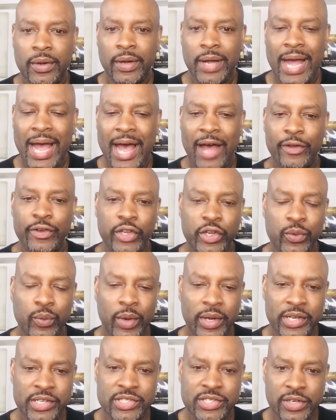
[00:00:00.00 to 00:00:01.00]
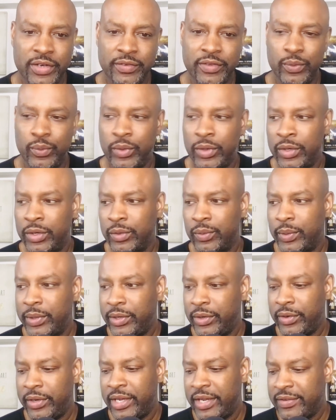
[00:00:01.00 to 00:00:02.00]
How do you want to serve the world
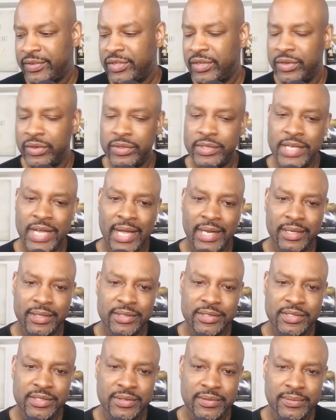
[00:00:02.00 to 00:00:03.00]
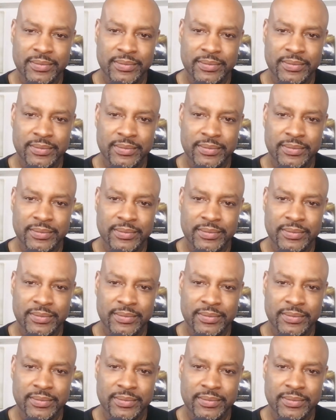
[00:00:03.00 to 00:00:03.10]
with your gifts and your talents?